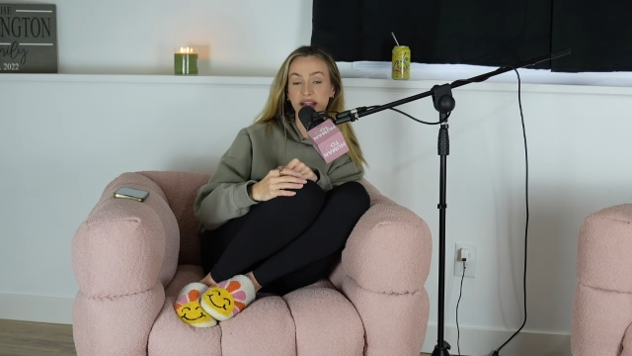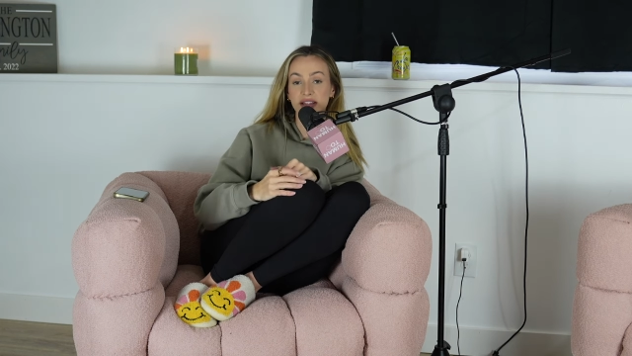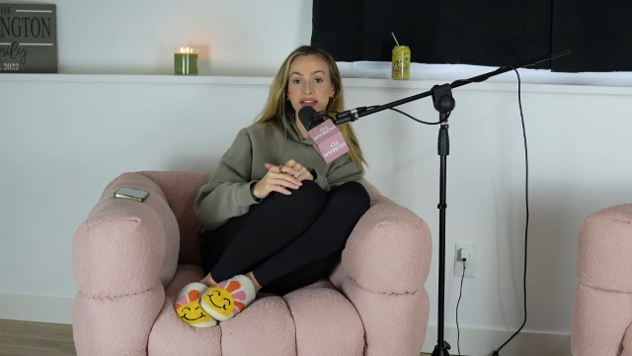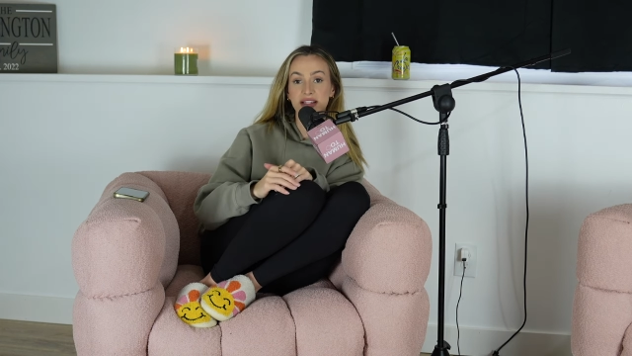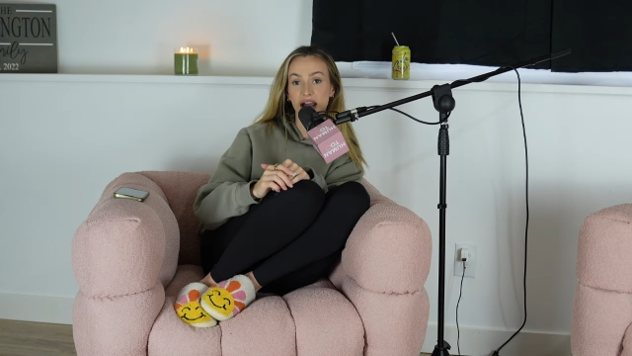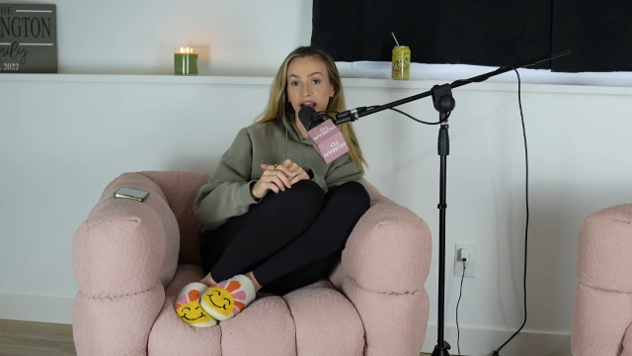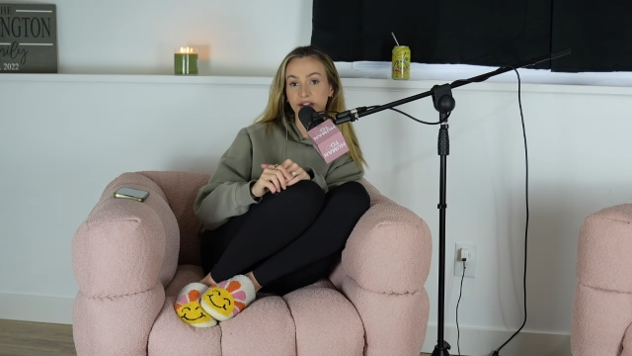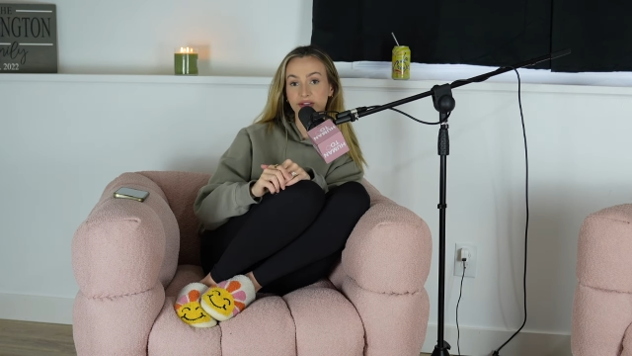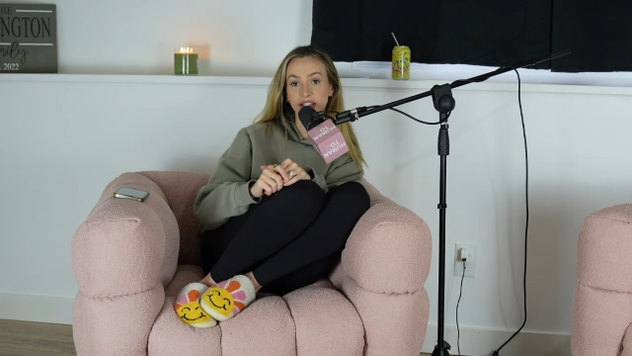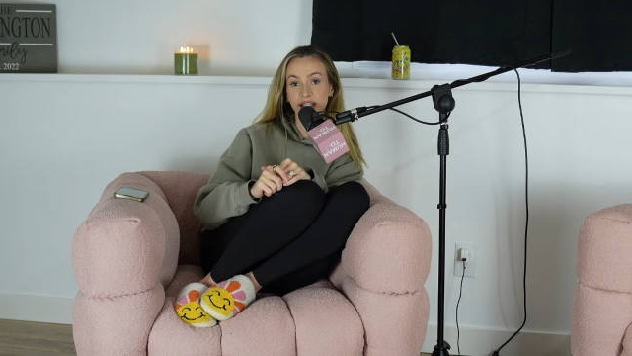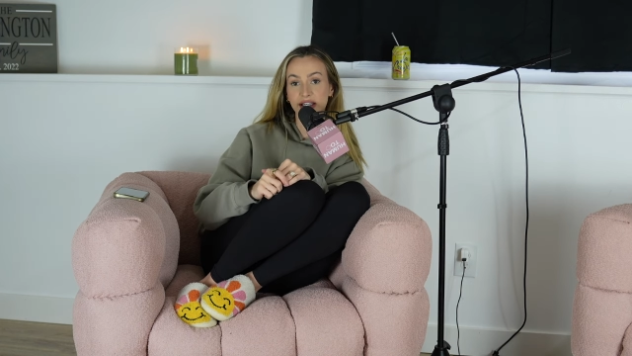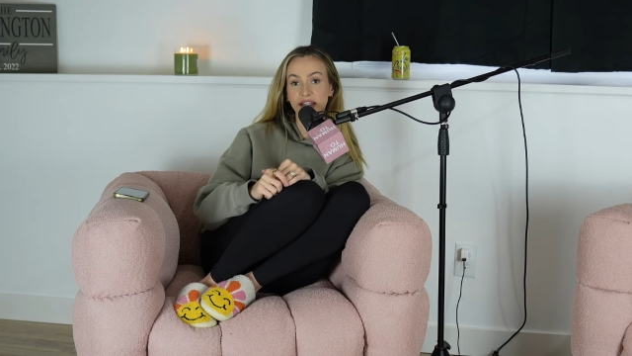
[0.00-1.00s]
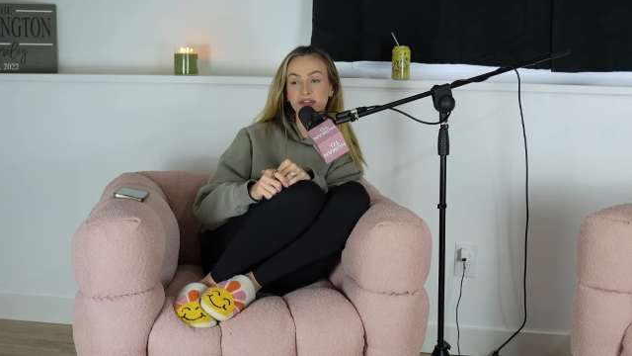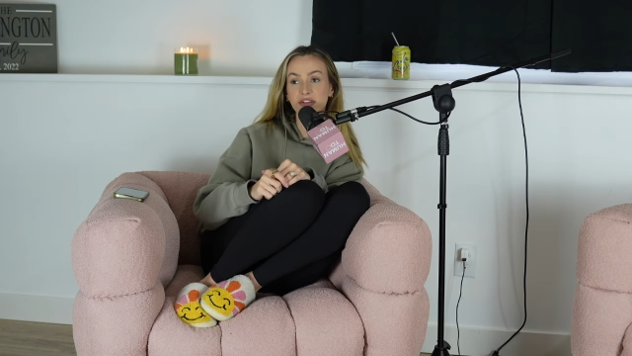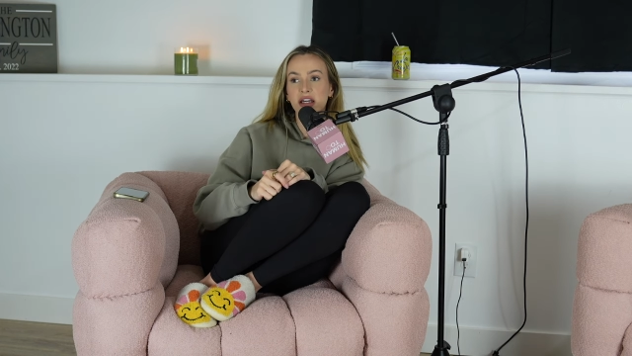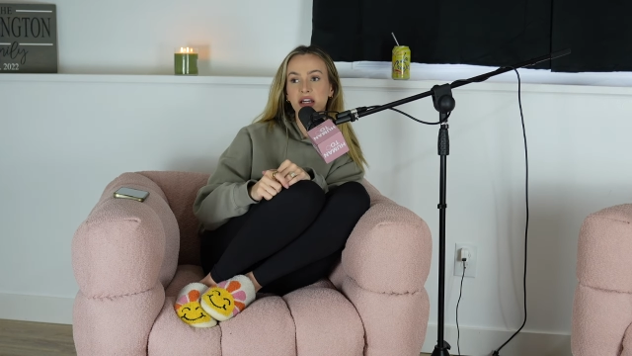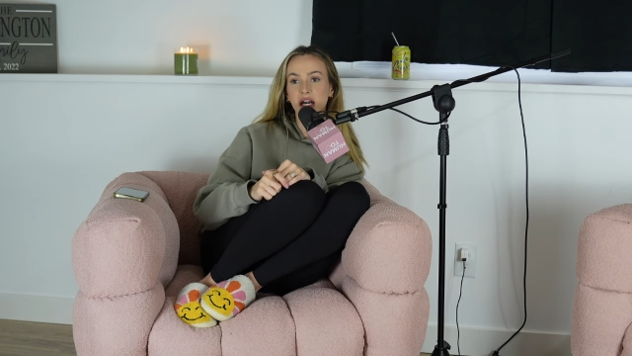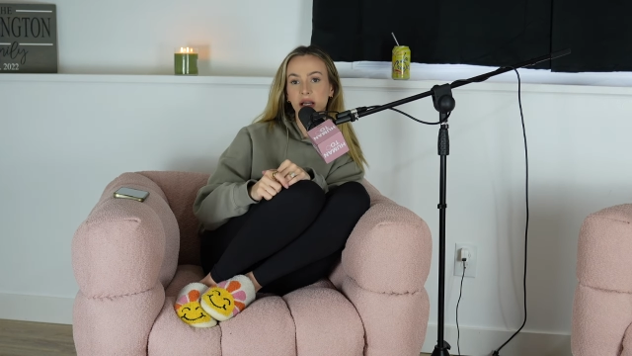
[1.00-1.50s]
entire life.
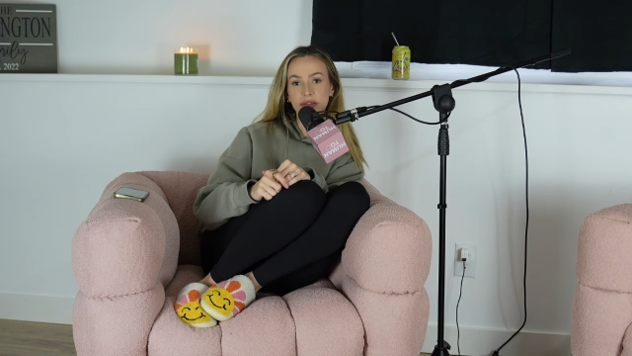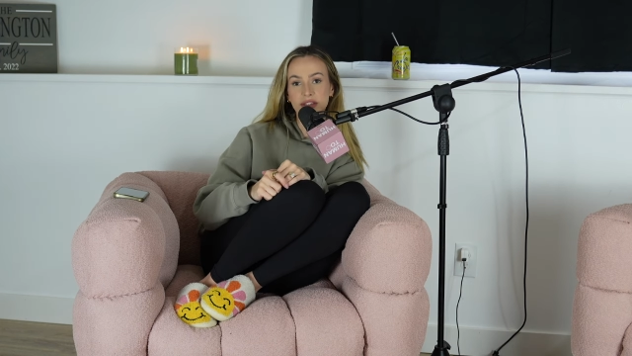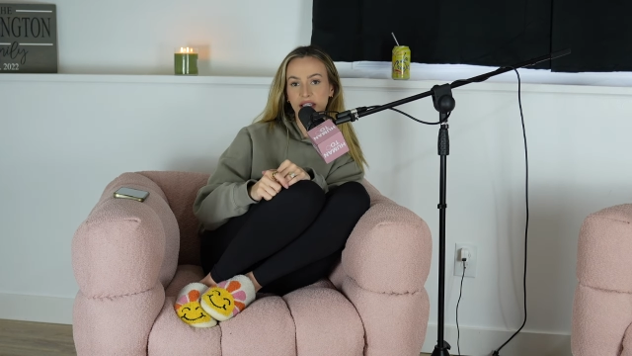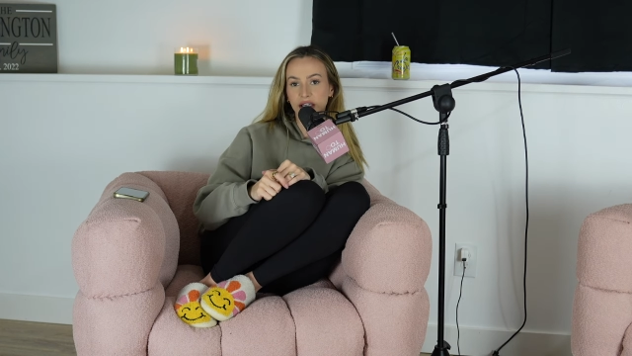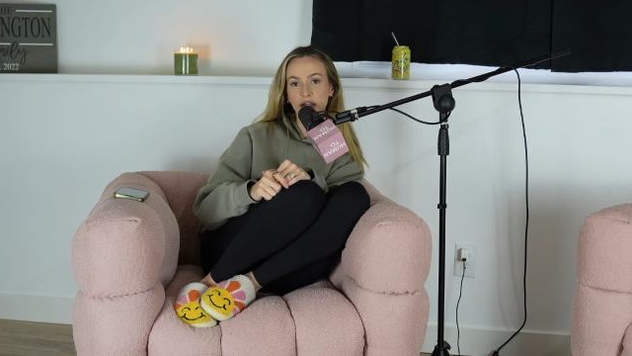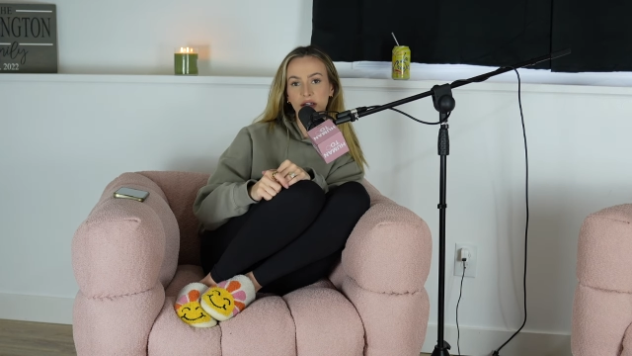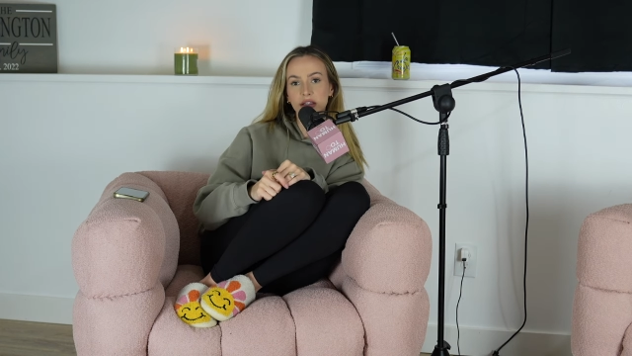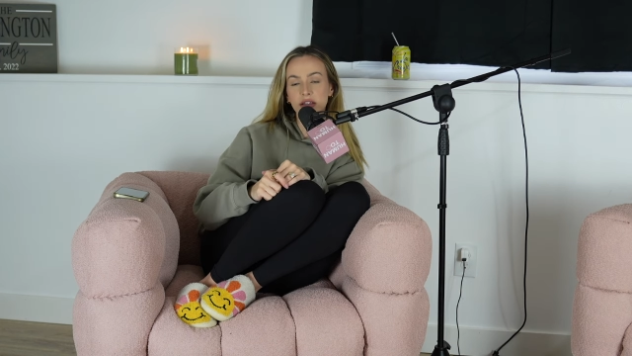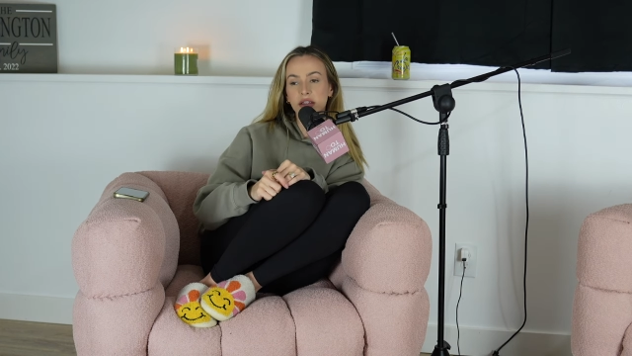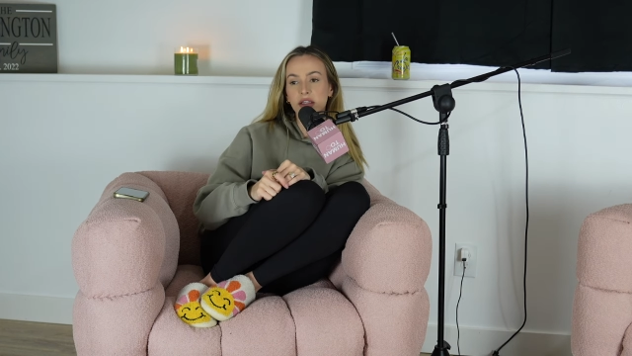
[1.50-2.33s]
I'm scared.